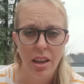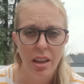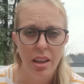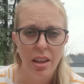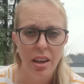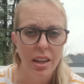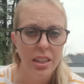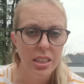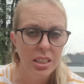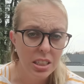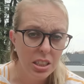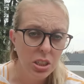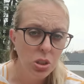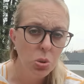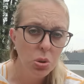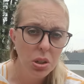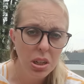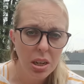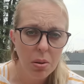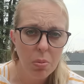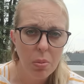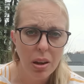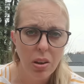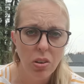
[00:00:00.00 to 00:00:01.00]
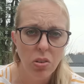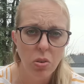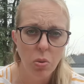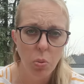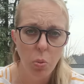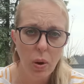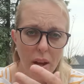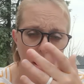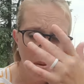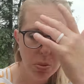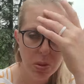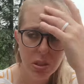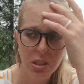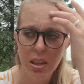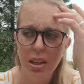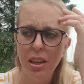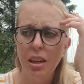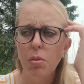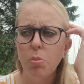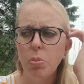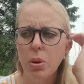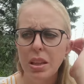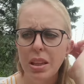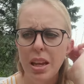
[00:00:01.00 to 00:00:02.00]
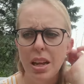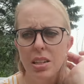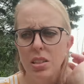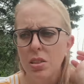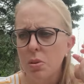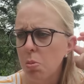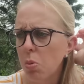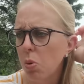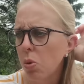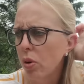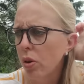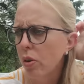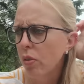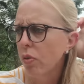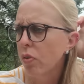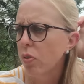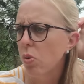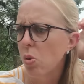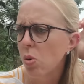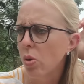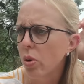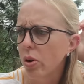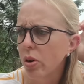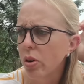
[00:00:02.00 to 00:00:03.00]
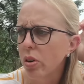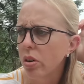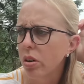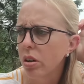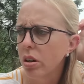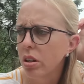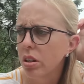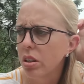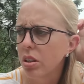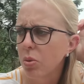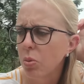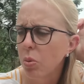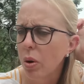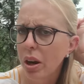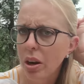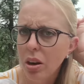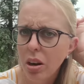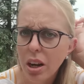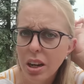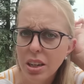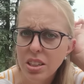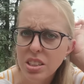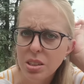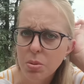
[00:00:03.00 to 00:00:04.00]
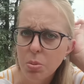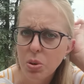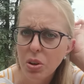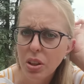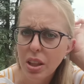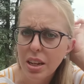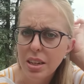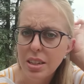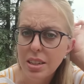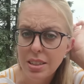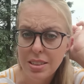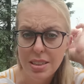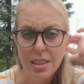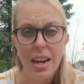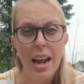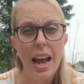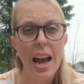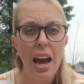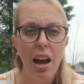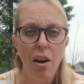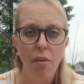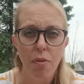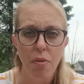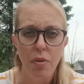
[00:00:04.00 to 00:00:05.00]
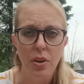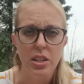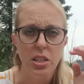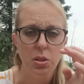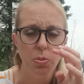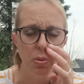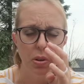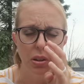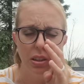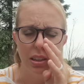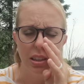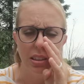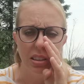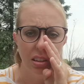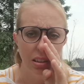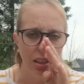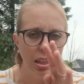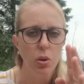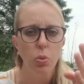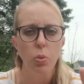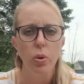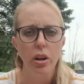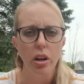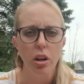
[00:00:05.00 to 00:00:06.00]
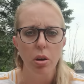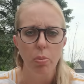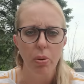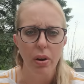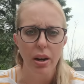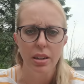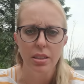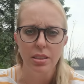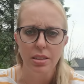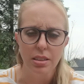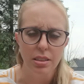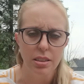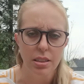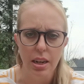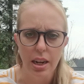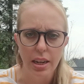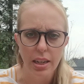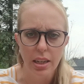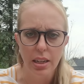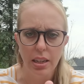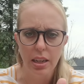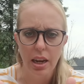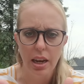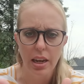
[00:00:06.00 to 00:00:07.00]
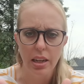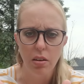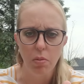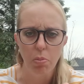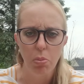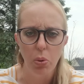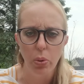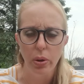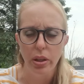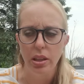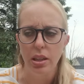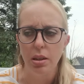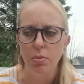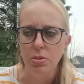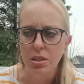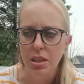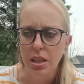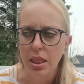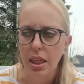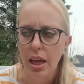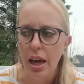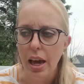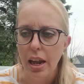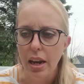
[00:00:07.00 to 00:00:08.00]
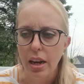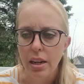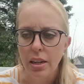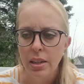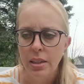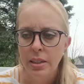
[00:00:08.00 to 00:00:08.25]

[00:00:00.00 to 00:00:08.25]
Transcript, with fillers: and I did create my own website, but that's more for the rare customer that doesn't have Facebook, that they're like, what are your prices? And I can kind of point them to that.